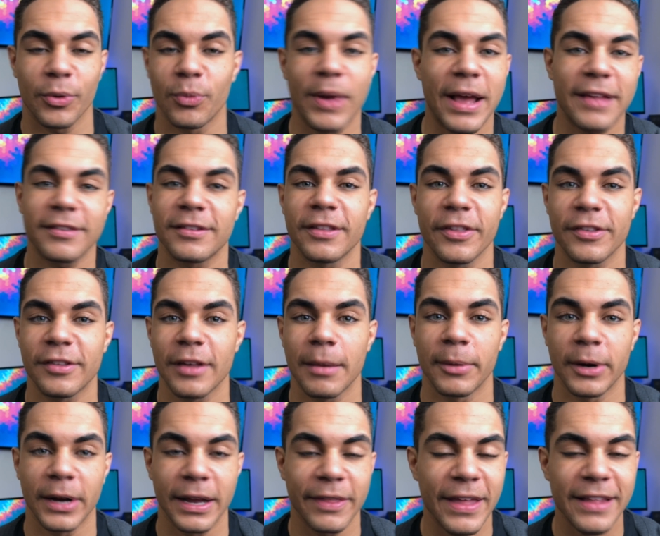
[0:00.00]
rest of the
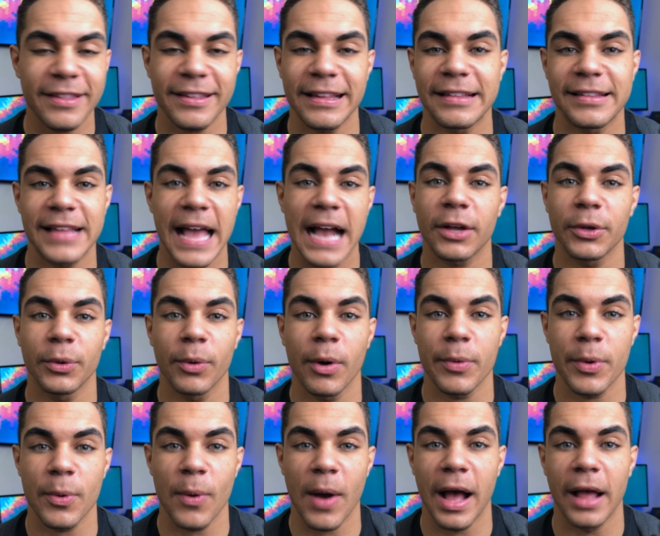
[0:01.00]
summer. And that's exactly what
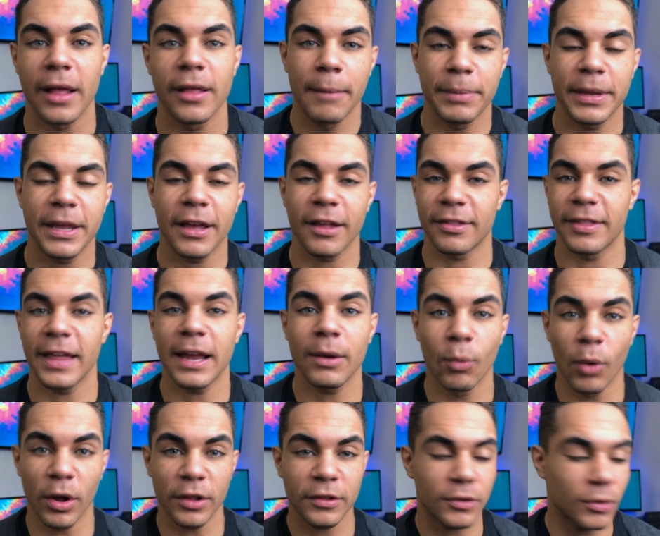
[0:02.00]
we want. Because then
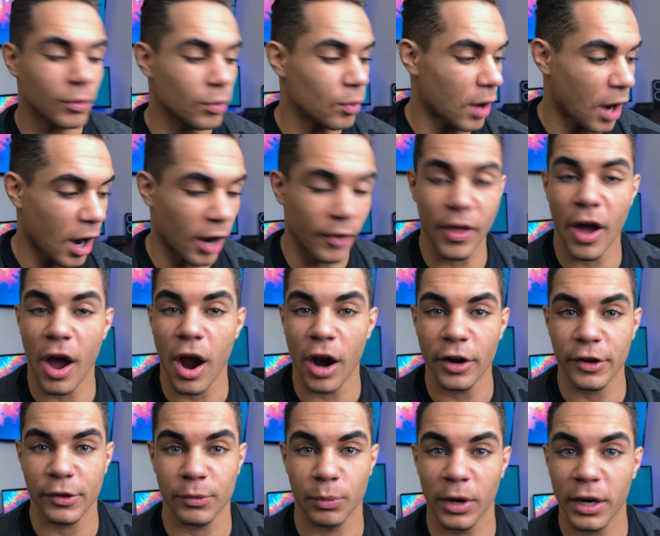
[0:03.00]
once you are the
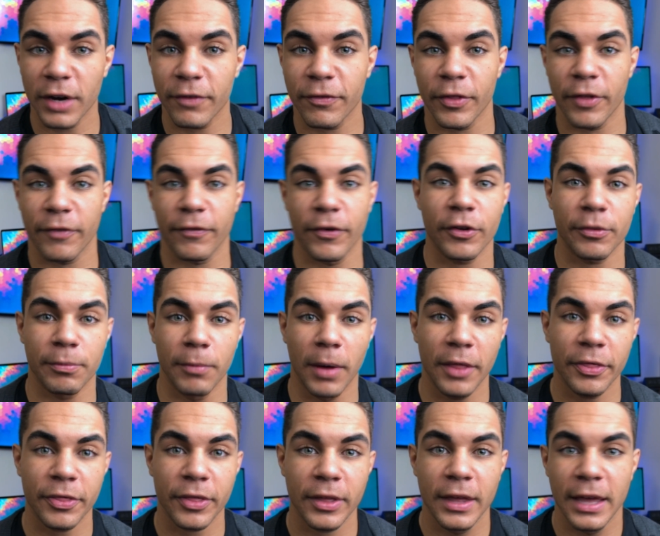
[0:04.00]
hardest worker for the first
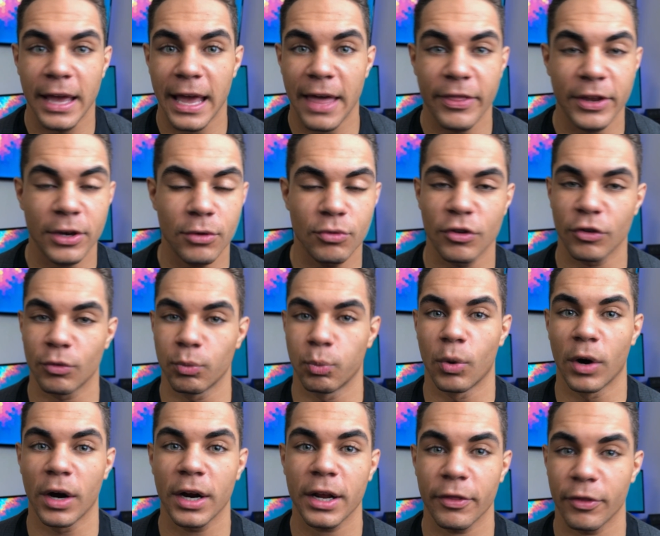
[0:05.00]
month, and then you just
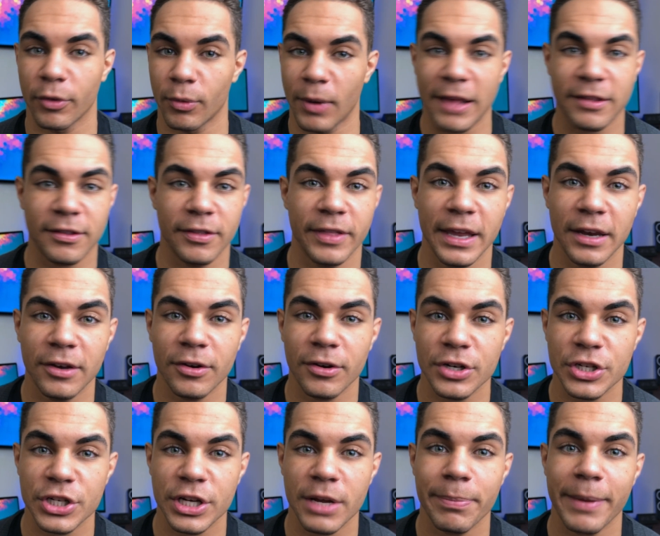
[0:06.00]
work the rest of the
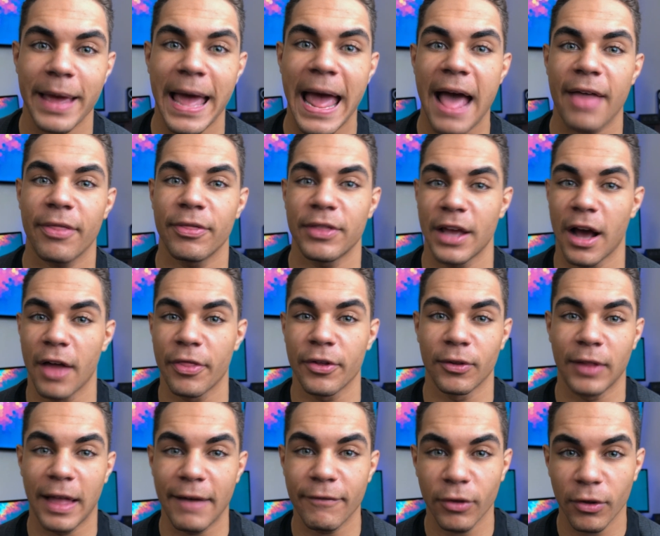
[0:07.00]
internship at the other
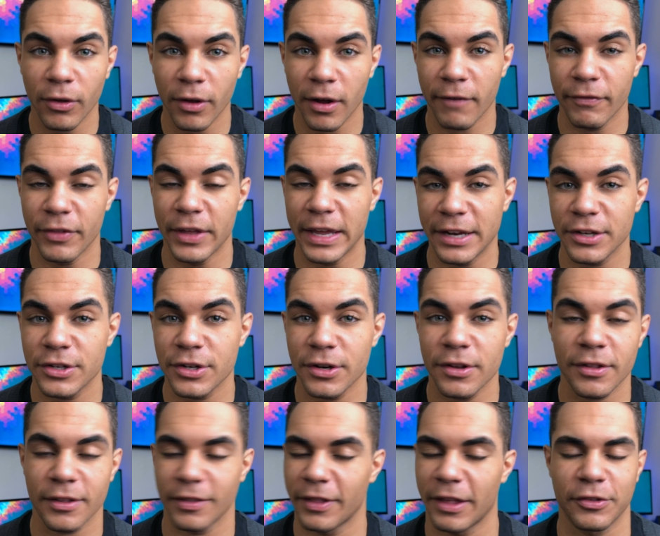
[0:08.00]
level of the
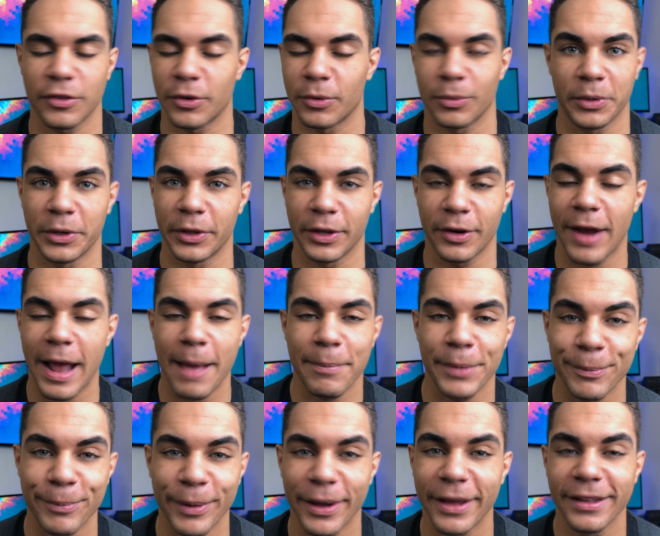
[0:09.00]
interns, unless they're really crappy,
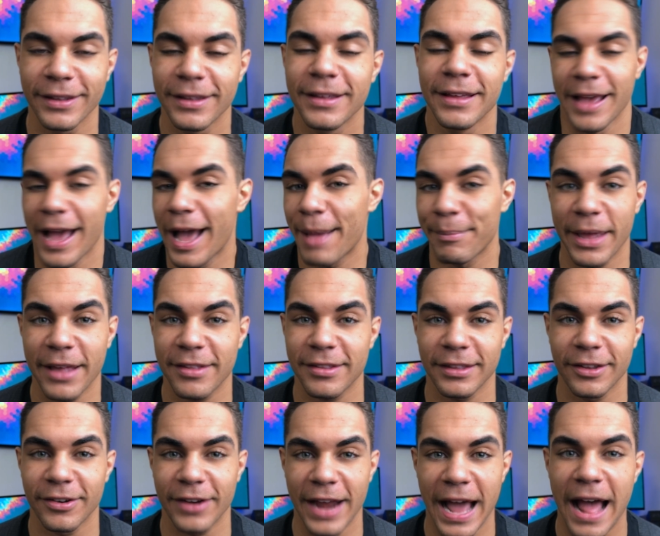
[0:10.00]
but I'm guessing
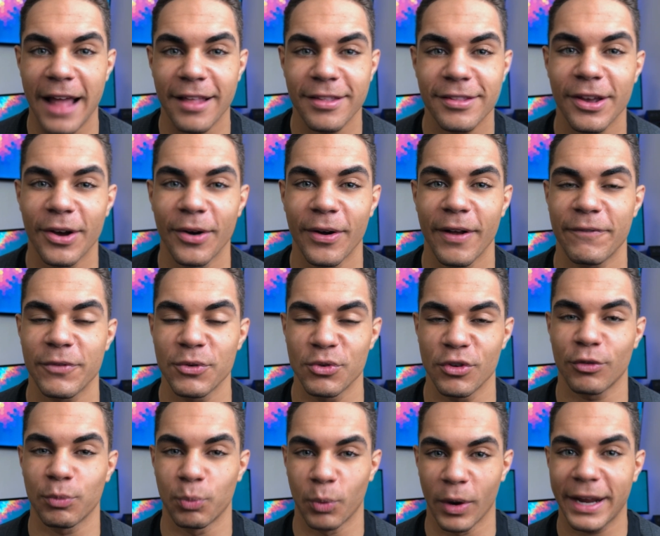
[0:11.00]
they're not. So if you
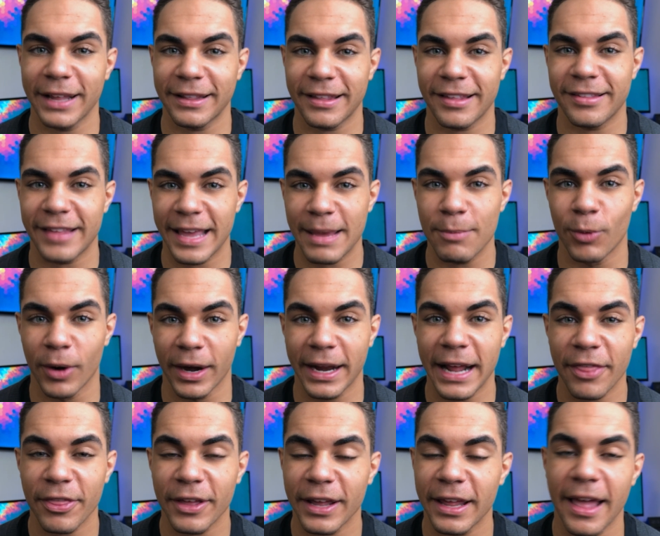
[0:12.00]
just work at the same work
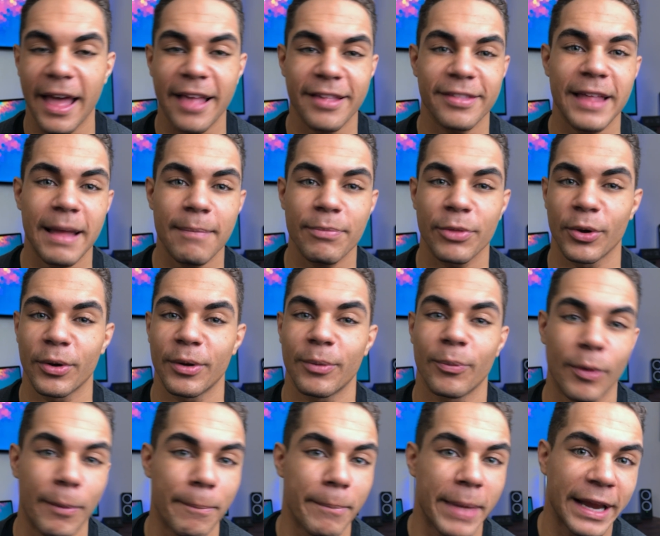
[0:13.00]
ethic as them the
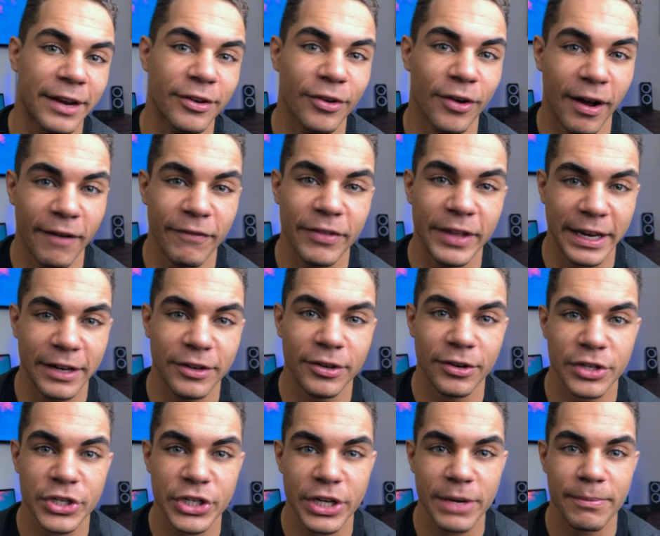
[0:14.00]
remainder of the
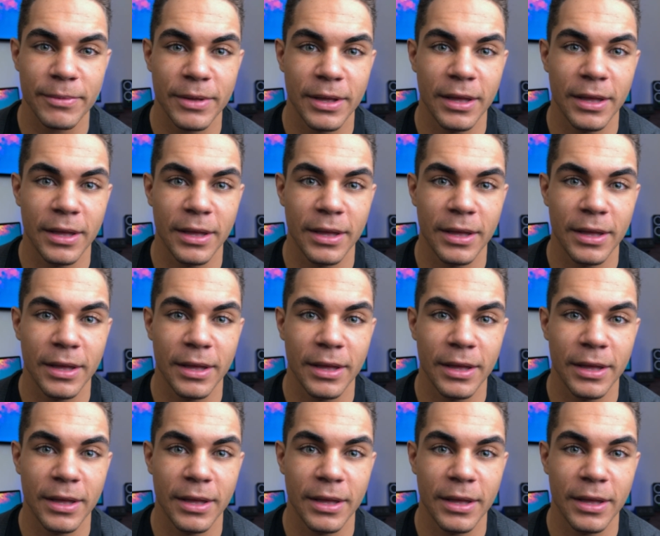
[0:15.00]
internship,